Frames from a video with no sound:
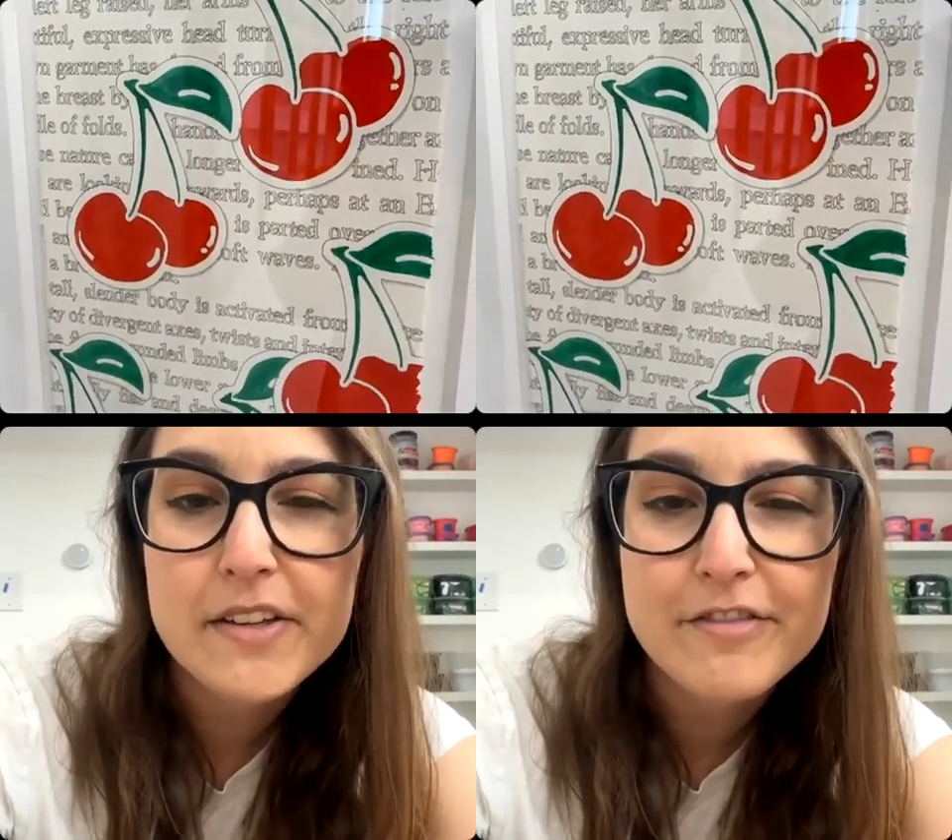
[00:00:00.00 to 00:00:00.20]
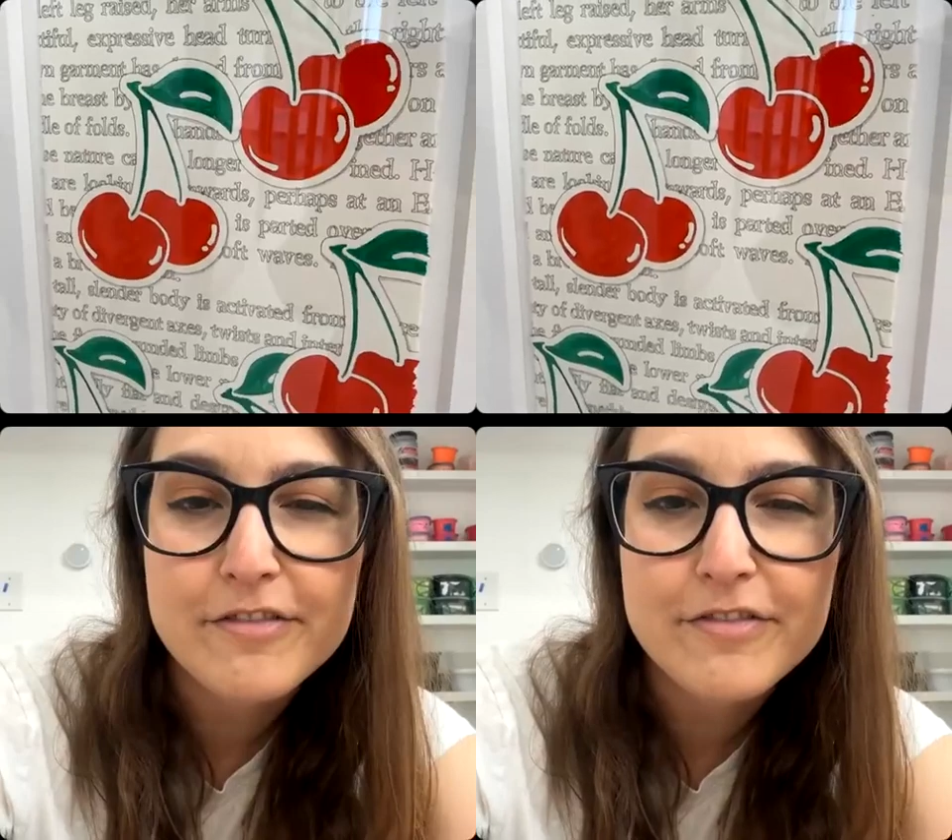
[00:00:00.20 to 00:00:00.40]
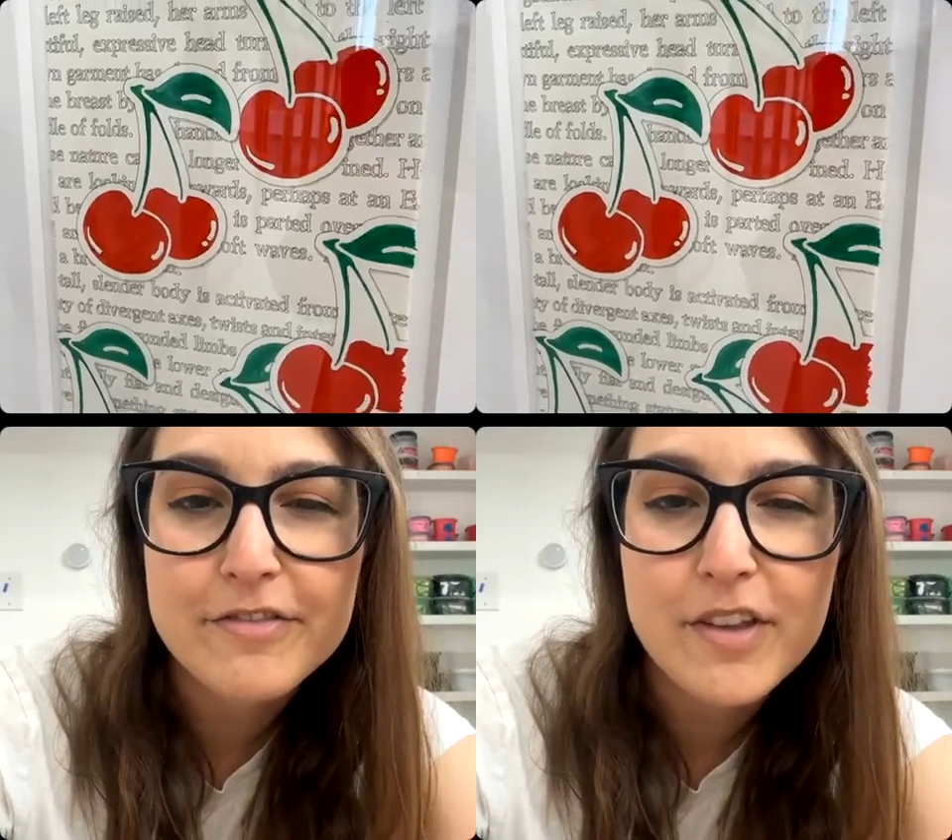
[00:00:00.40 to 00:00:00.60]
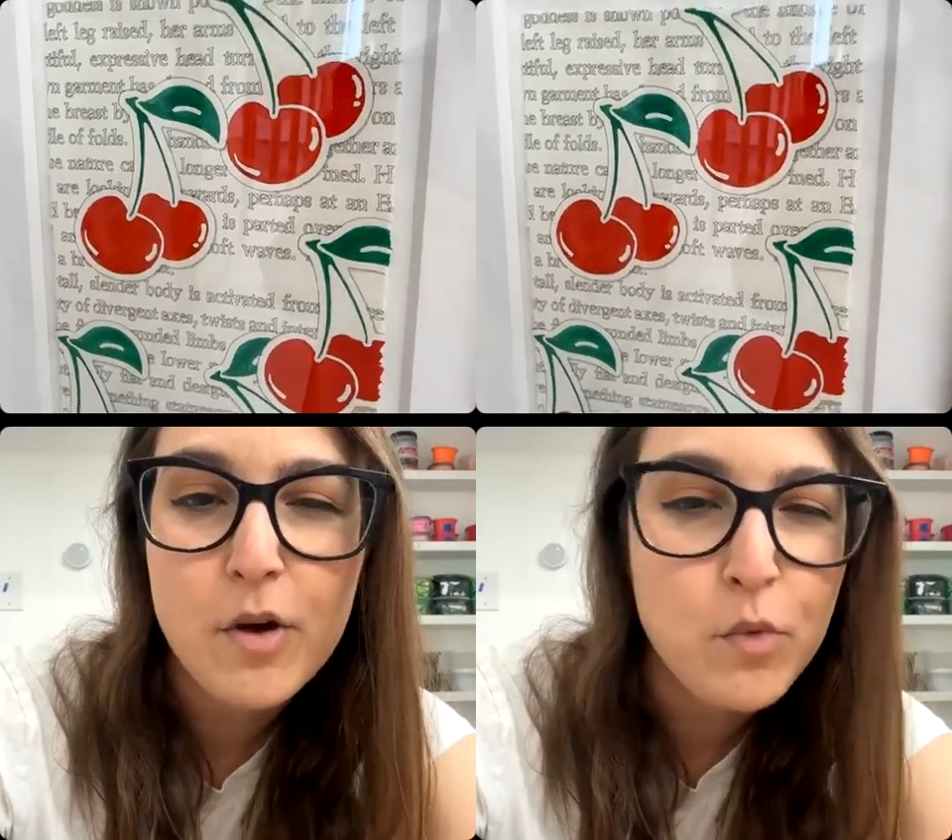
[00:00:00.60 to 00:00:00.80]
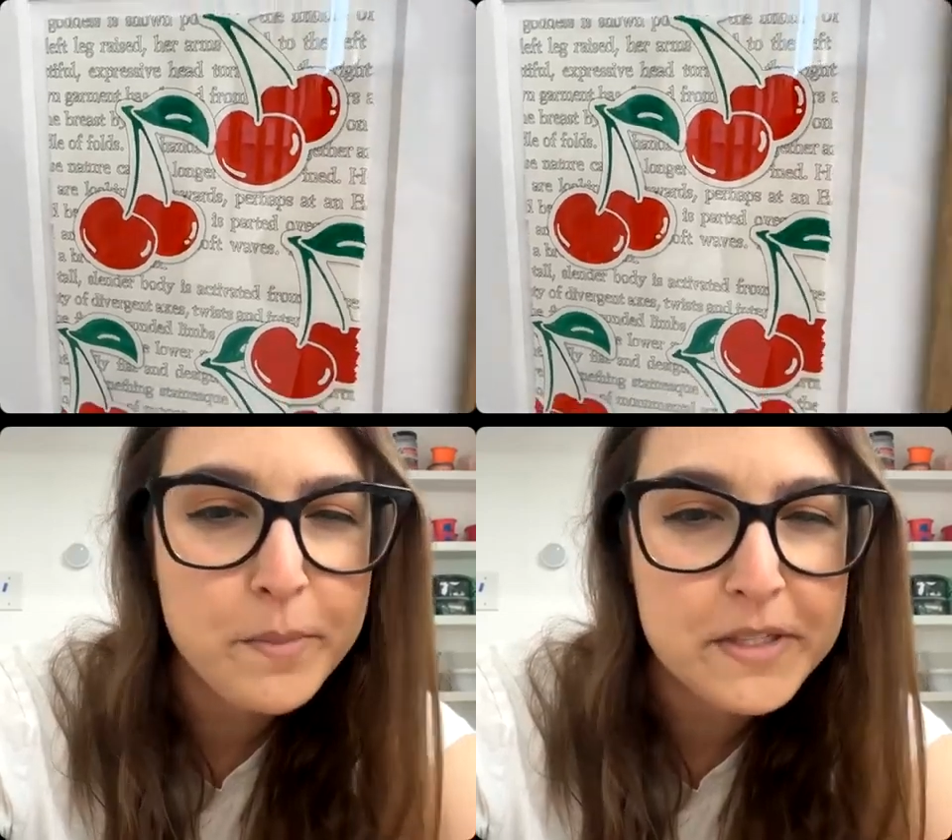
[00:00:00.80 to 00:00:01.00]
of
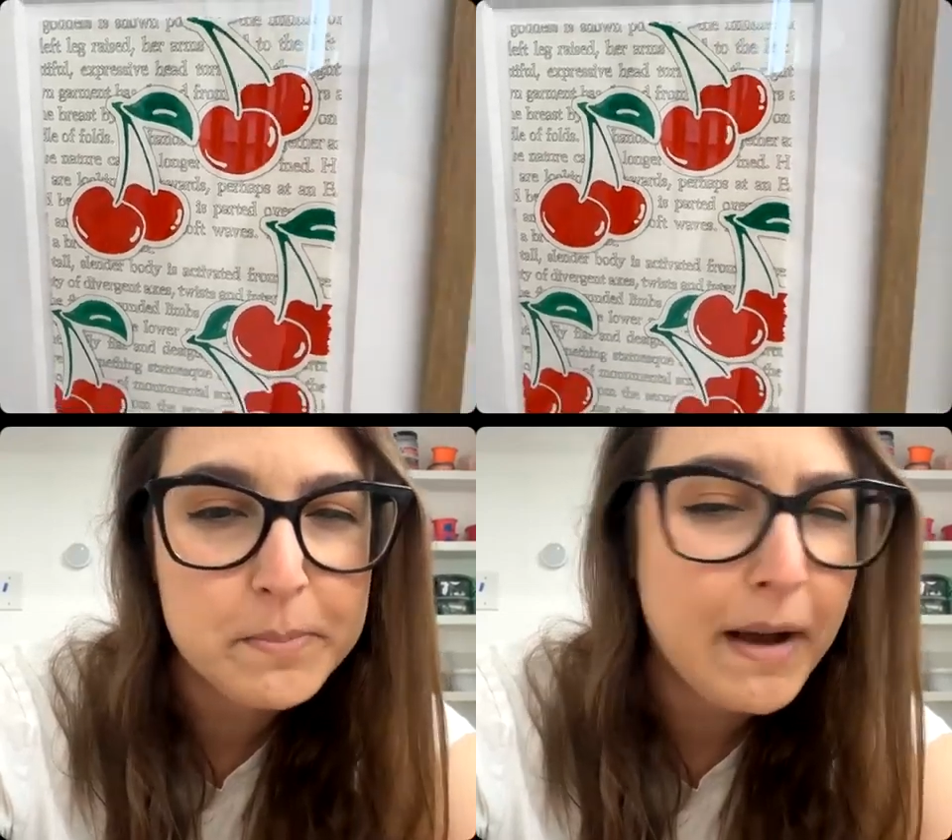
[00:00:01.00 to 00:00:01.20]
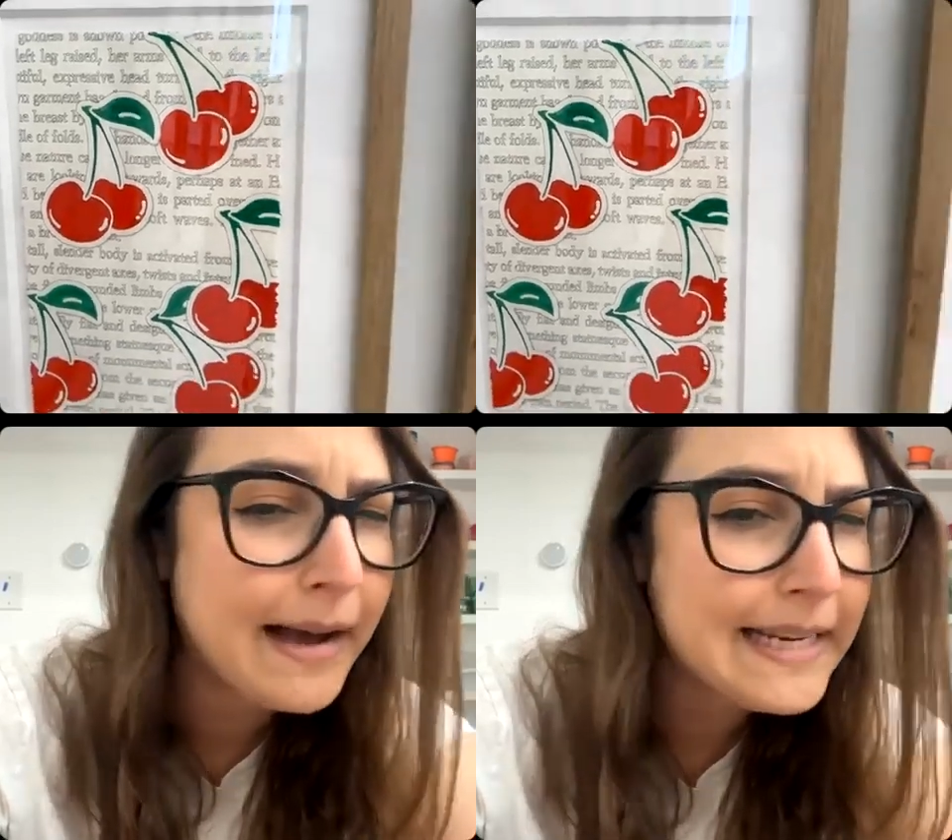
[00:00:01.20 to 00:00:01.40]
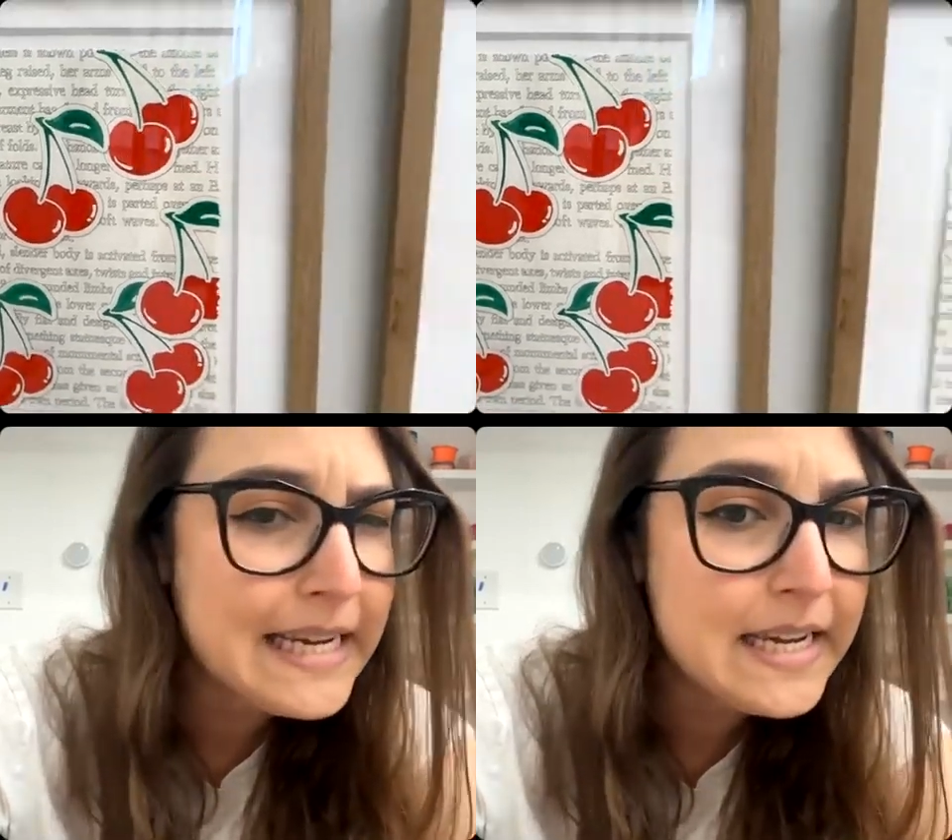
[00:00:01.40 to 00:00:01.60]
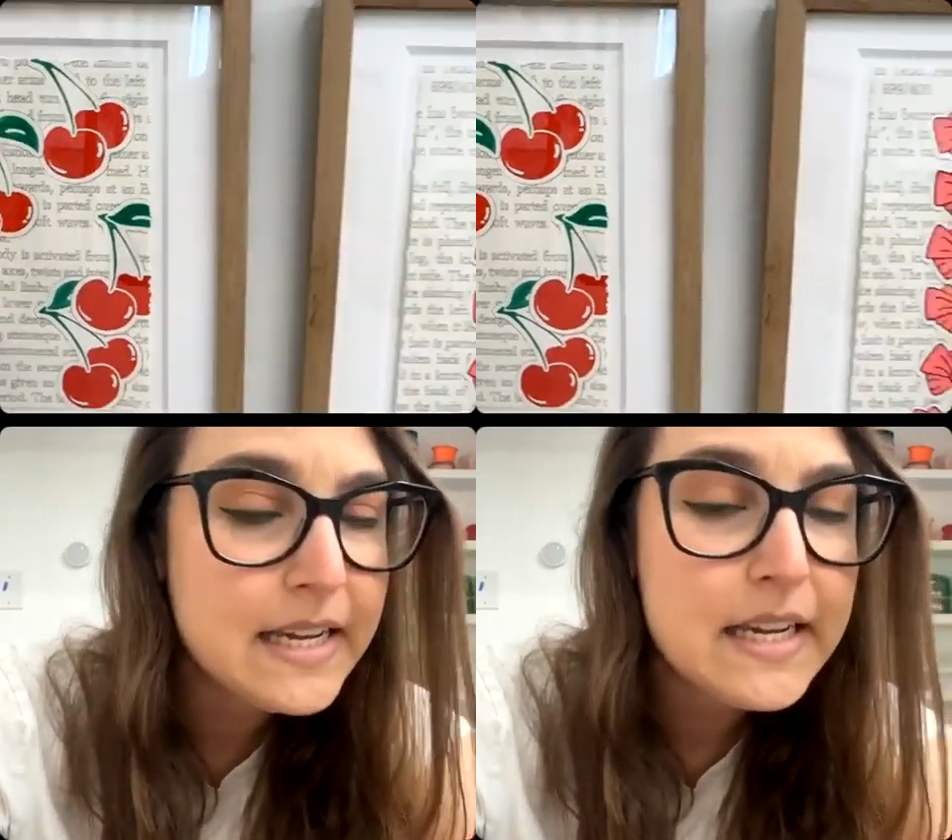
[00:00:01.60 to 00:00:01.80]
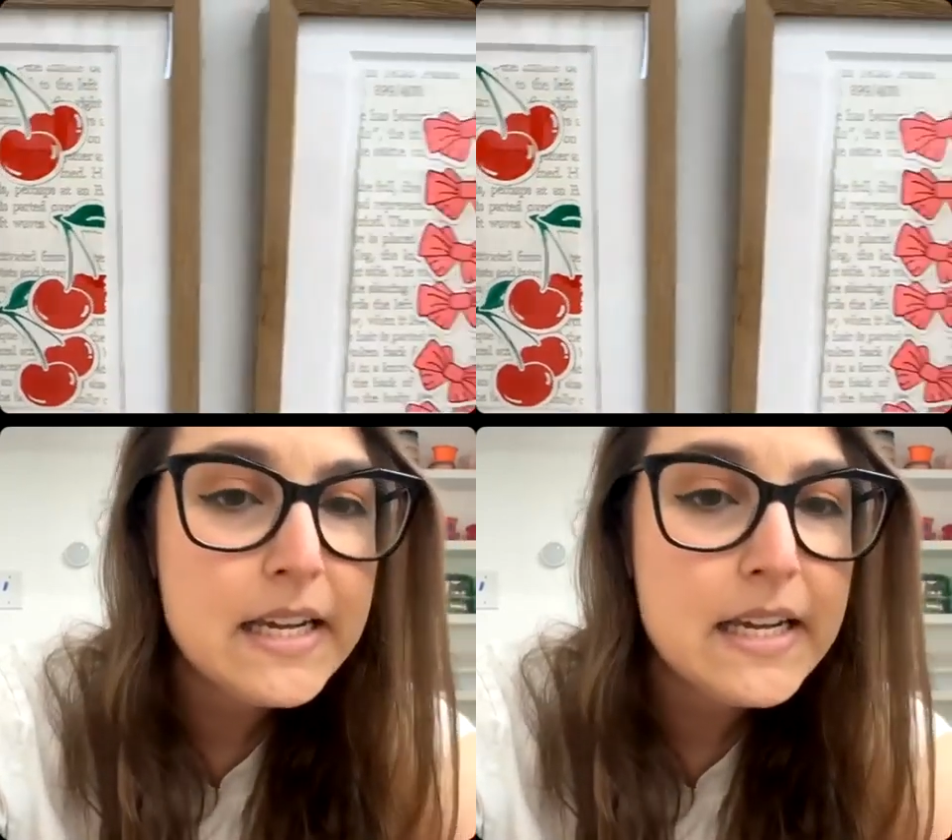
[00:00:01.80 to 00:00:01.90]
a woman's body.